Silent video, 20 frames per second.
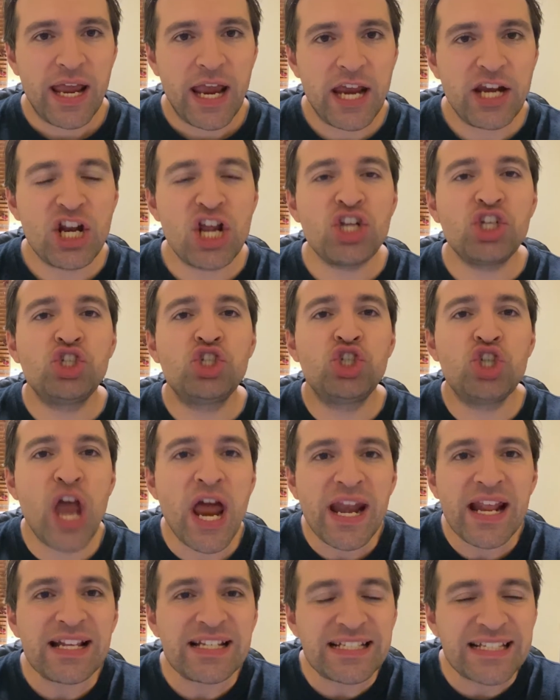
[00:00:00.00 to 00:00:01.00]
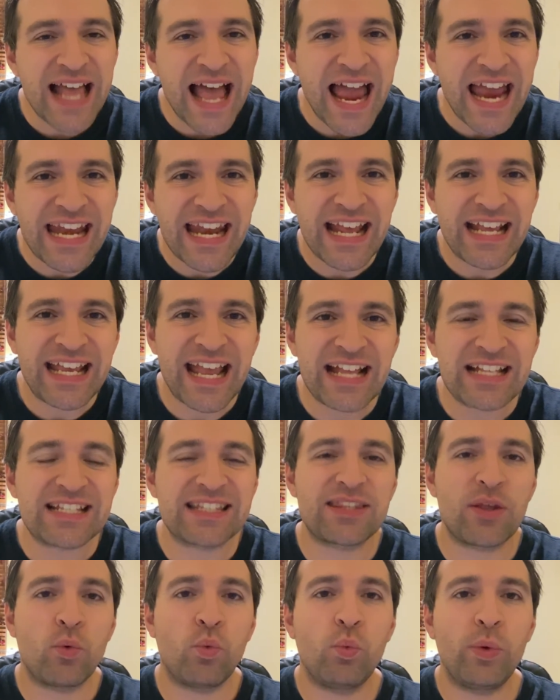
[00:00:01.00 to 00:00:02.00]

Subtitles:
in a genocide against the